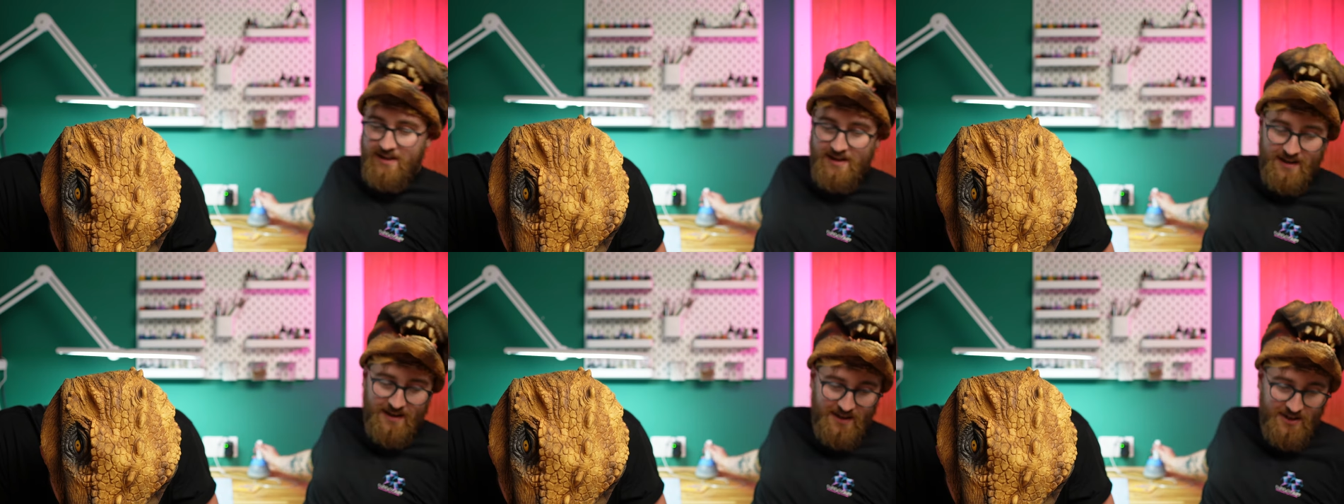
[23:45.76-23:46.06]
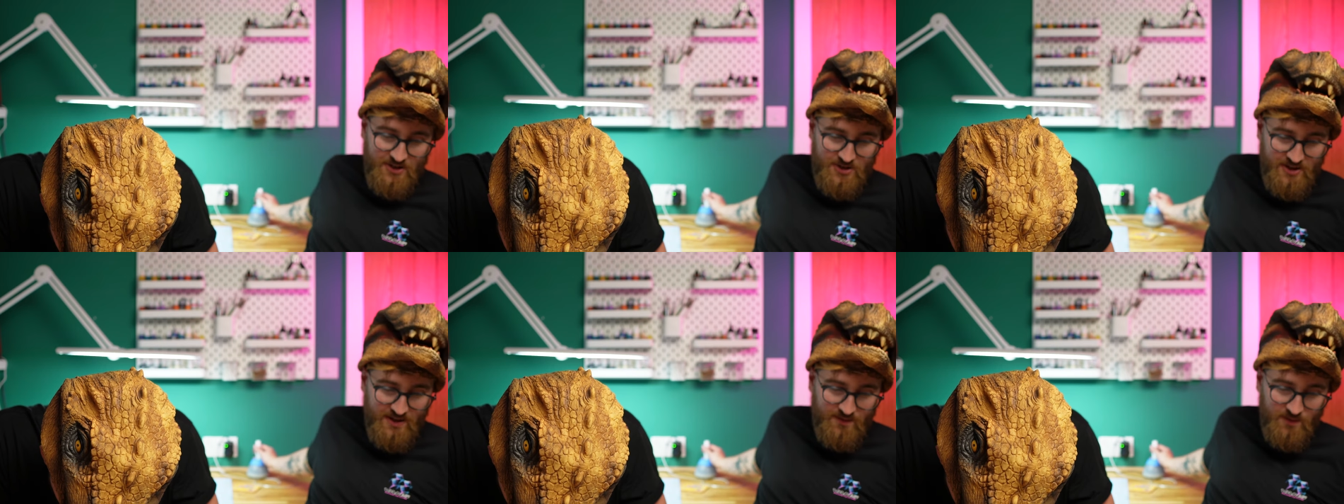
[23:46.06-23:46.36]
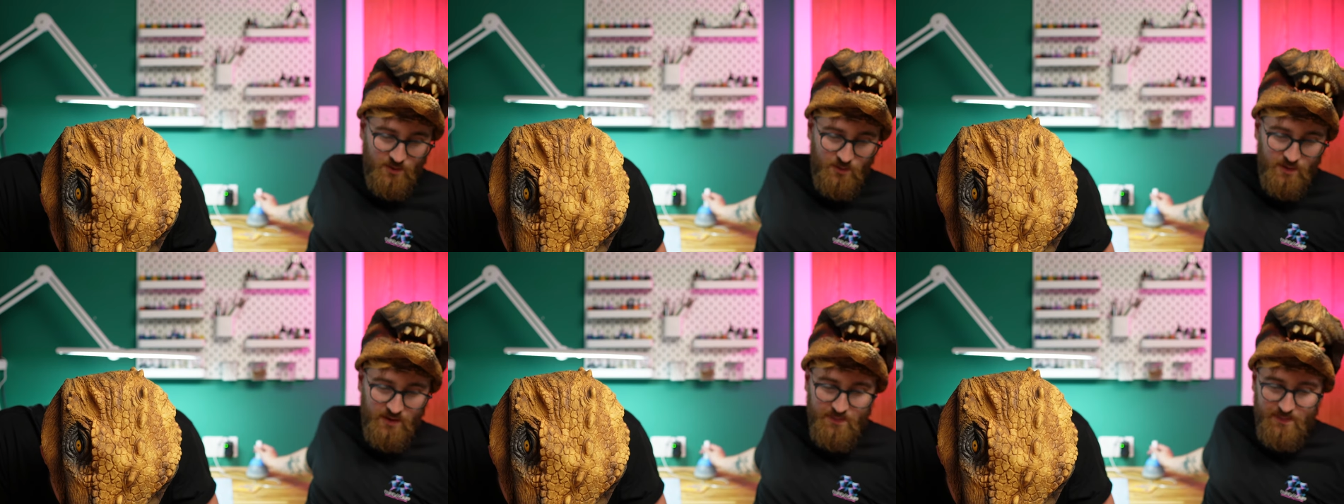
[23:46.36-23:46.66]
that in
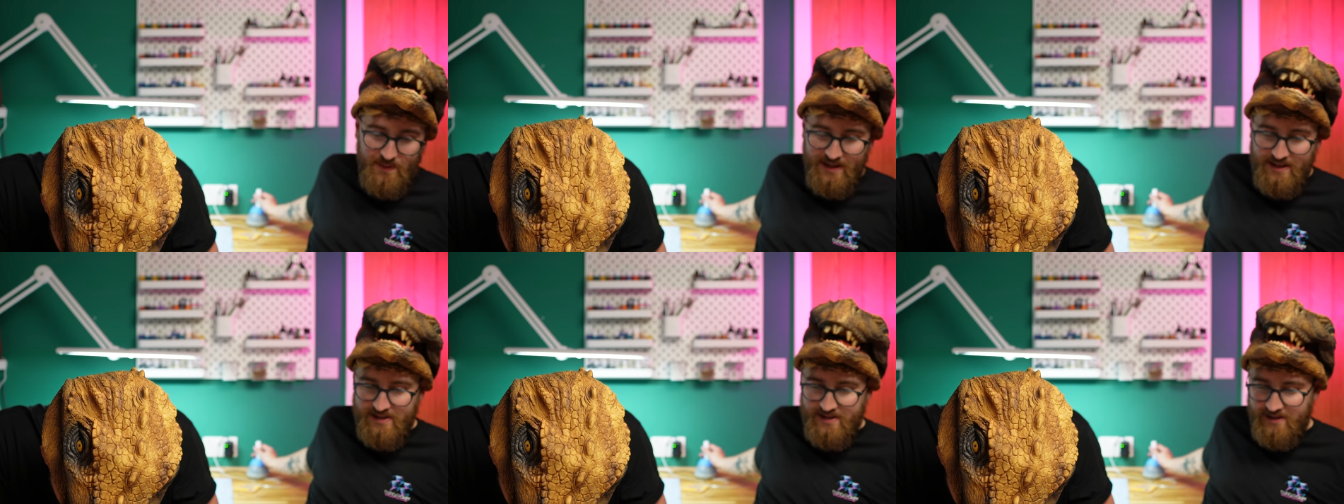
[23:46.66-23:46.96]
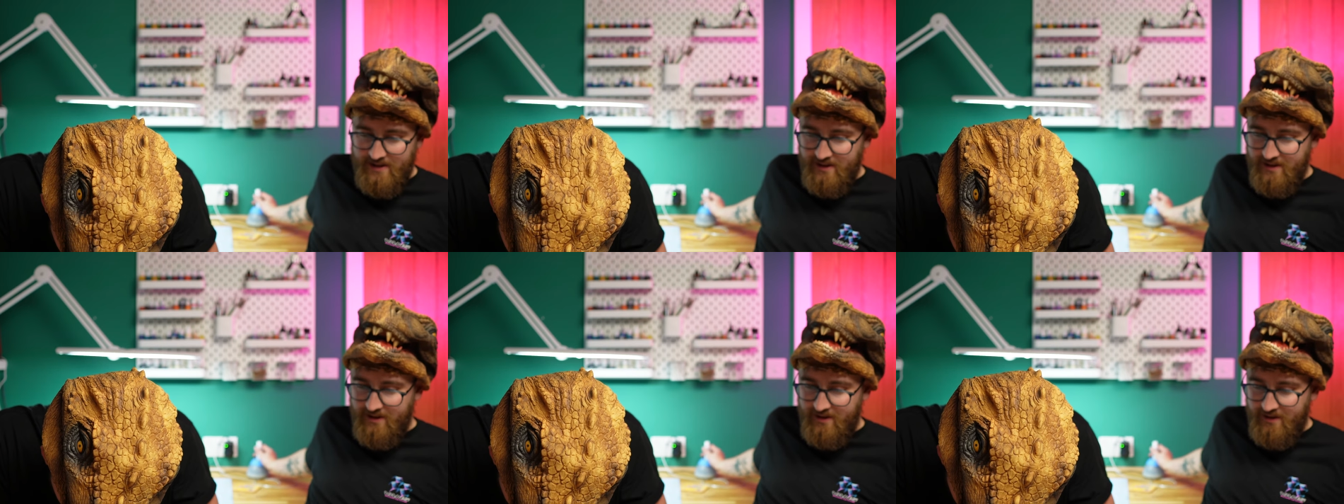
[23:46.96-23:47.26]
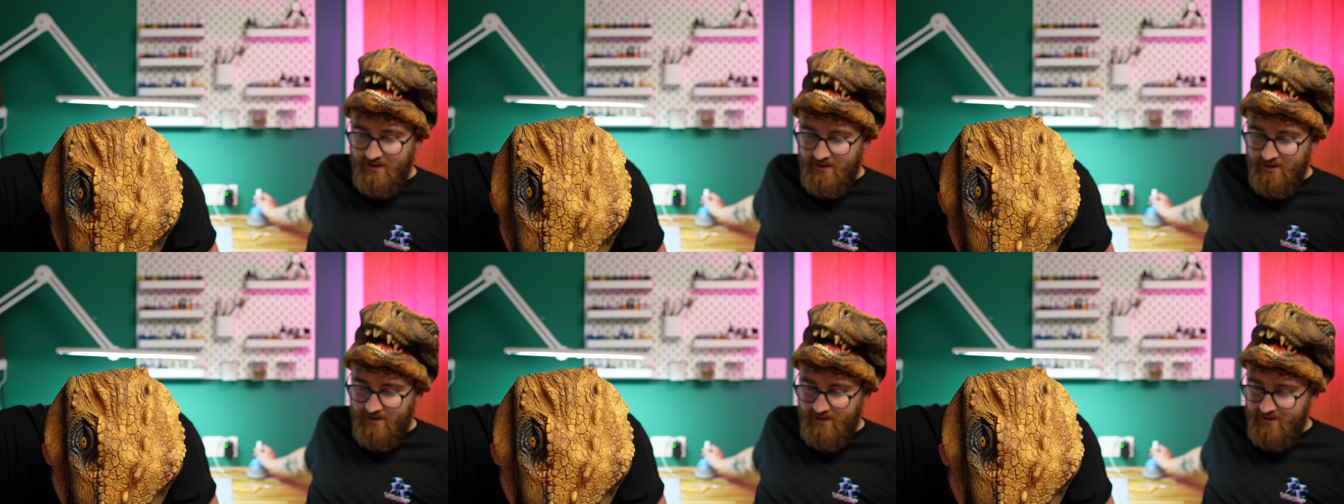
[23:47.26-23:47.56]
general with painting.
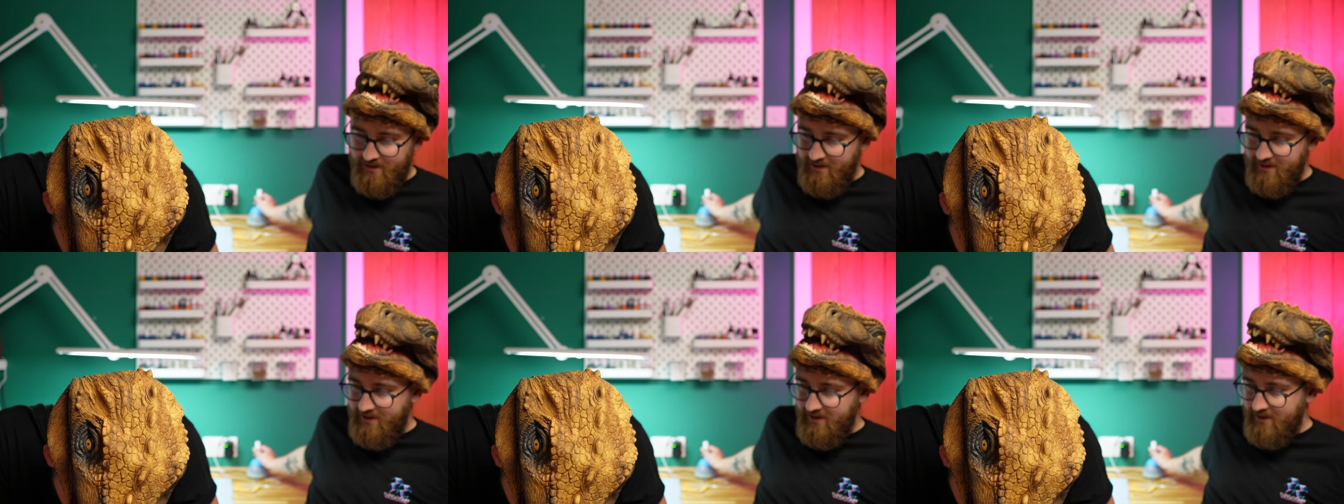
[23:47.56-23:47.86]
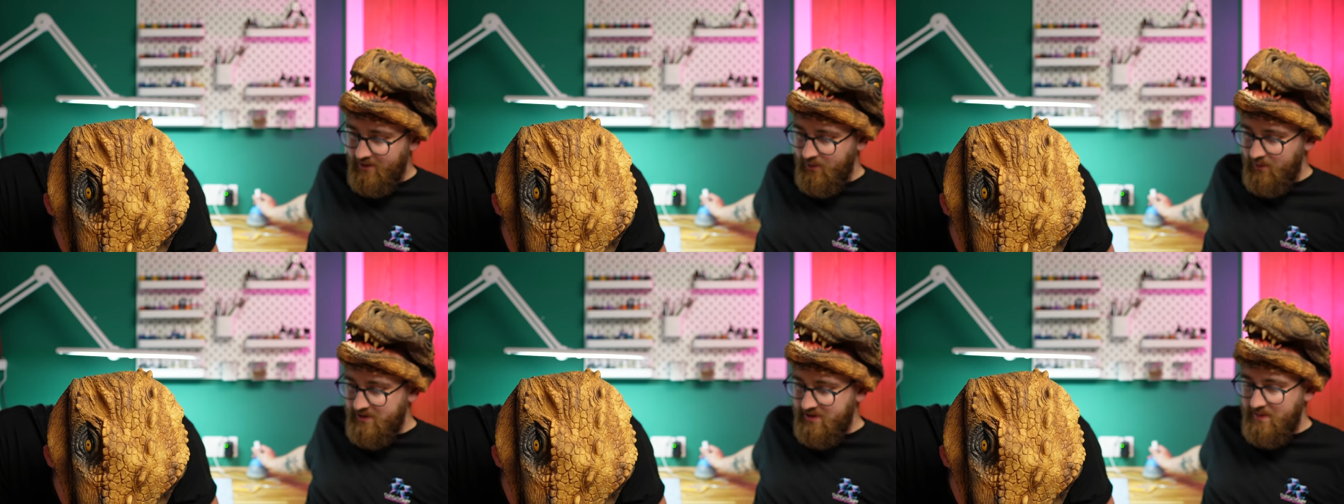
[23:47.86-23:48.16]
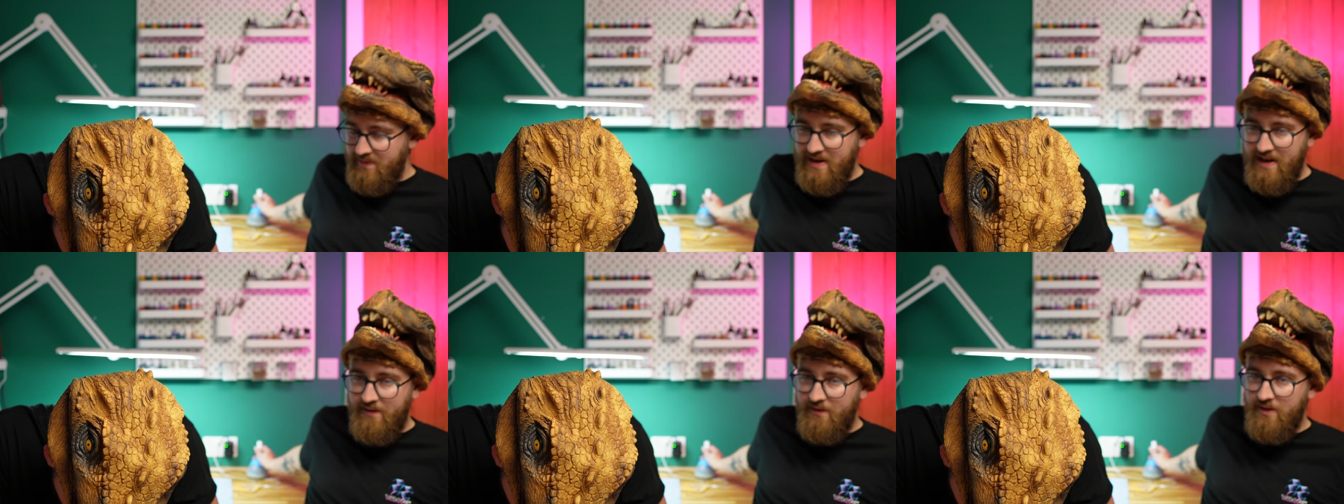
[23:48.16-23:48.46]
Otherwise,
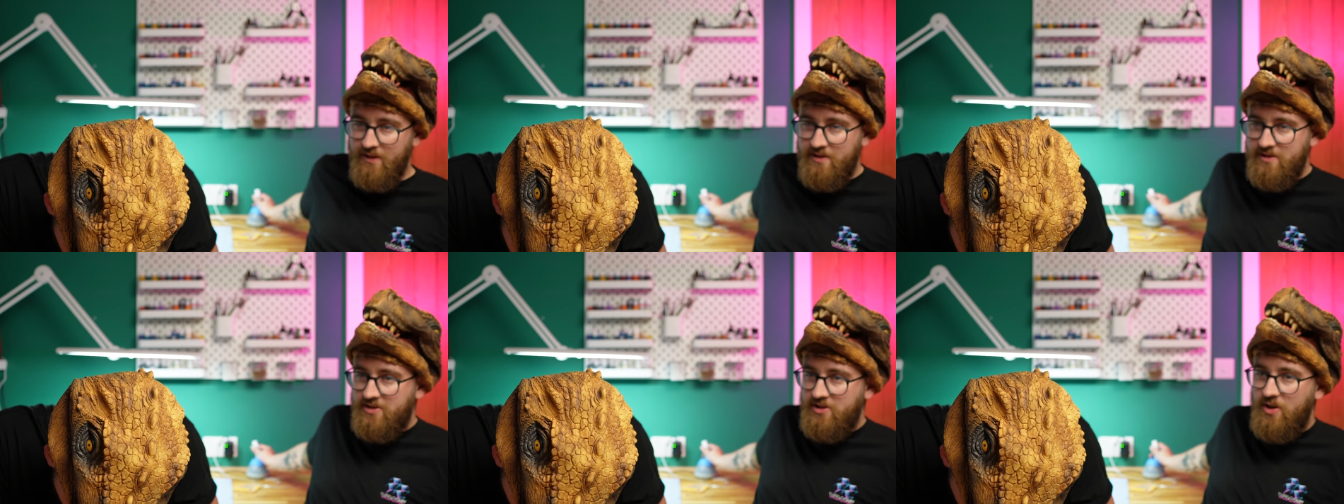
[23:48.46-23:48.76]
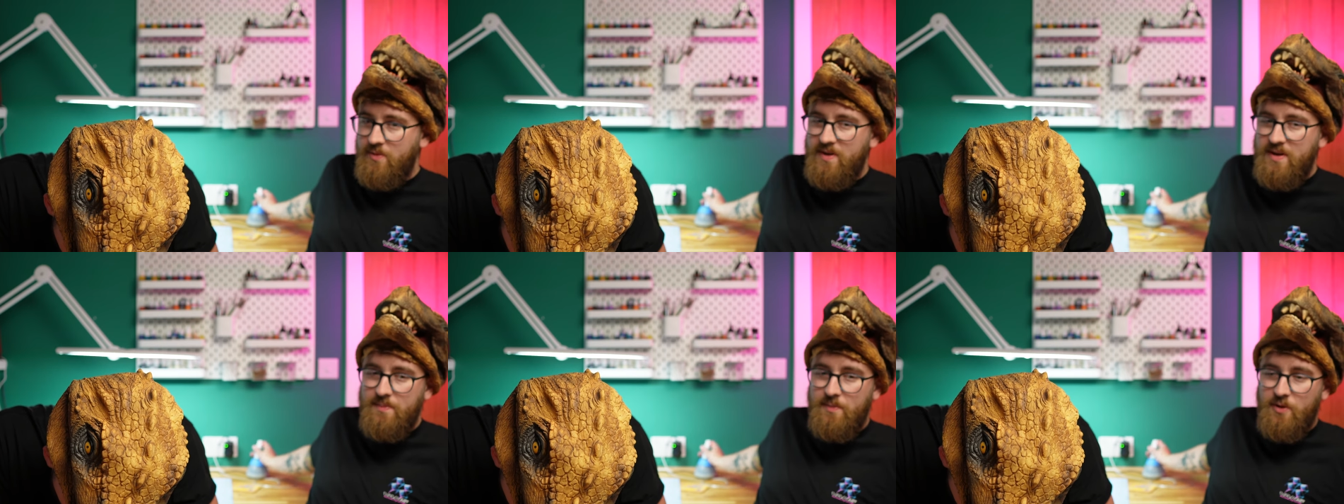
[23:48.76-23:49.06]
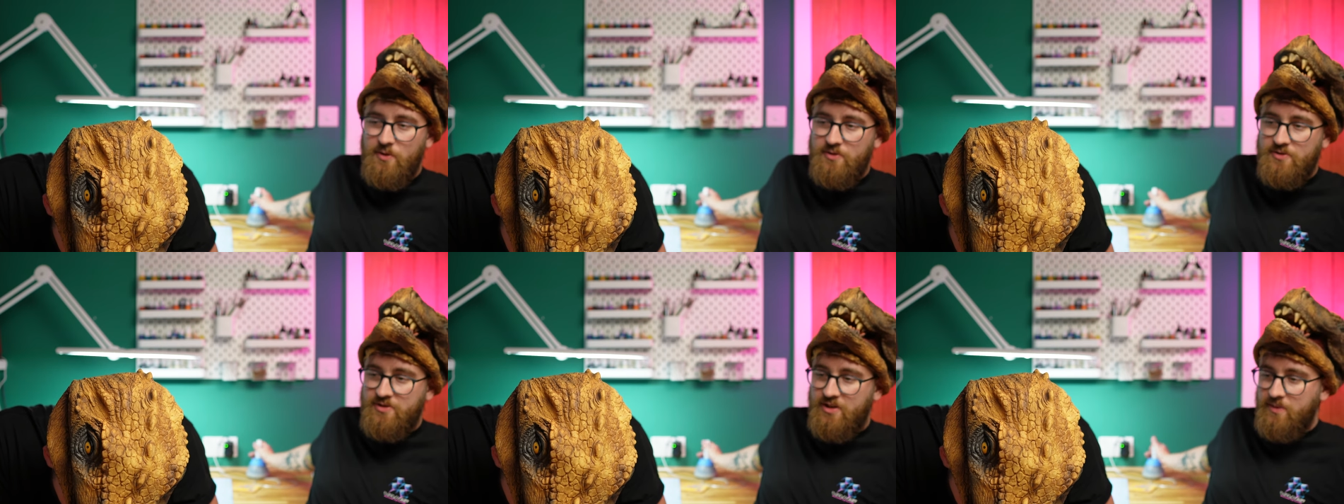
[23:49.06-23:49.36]
I'm never. There's so many
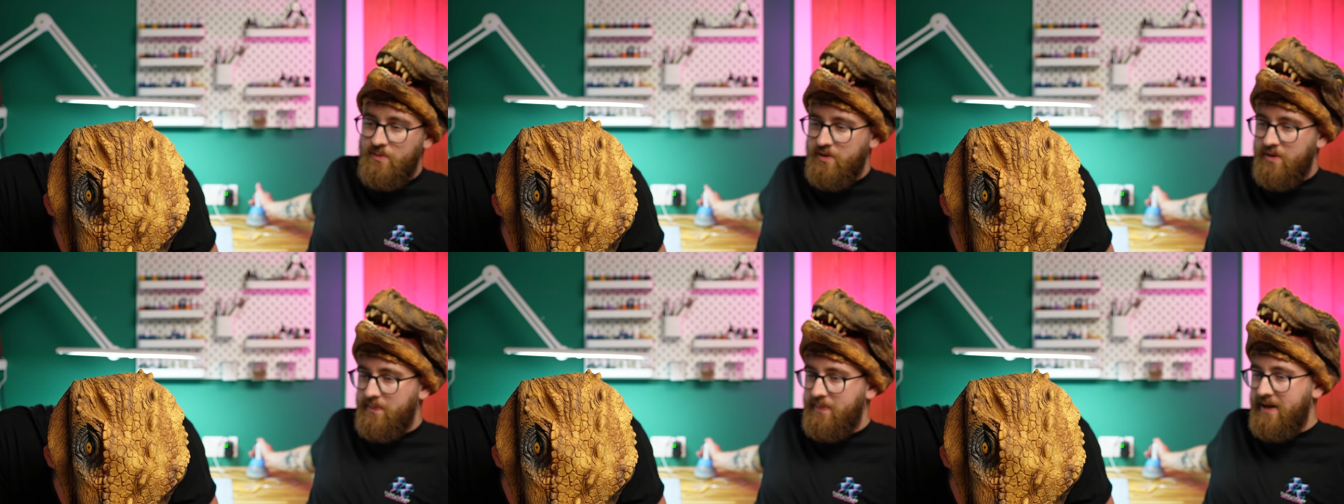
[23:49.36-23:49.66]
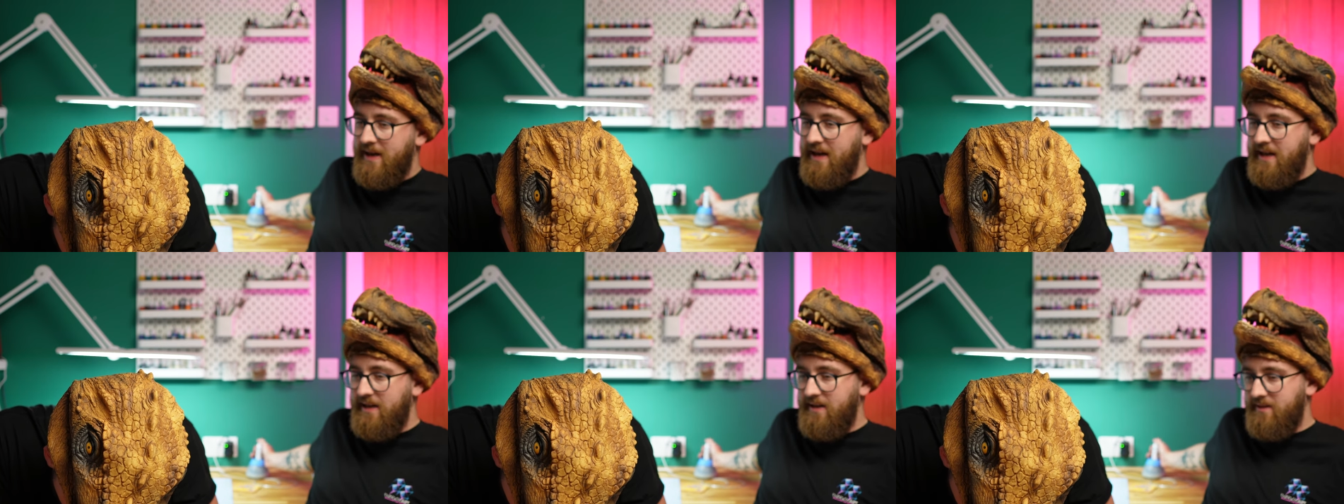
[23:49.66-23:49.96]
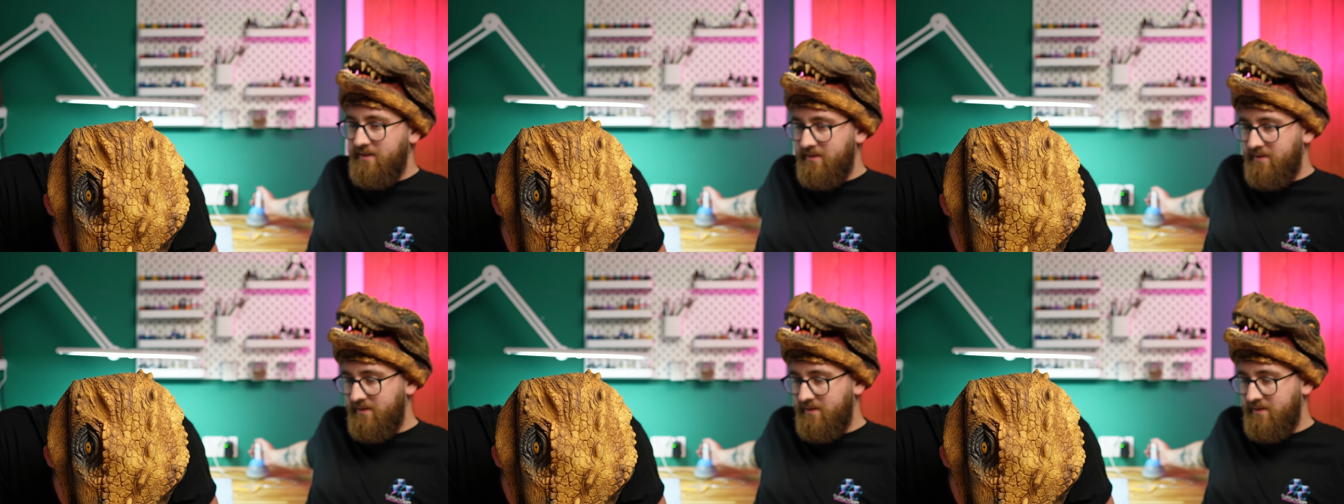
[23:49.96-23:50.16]
models I want to paint.